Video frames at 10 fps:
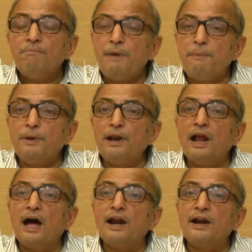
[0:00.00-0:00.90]
people
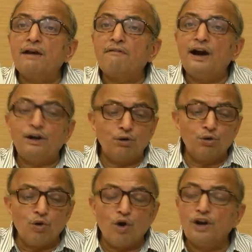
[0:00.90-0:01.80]
are required to
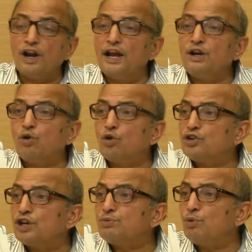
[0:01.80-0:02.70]
do online
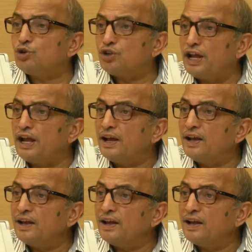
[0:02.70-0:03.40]
courses mostly.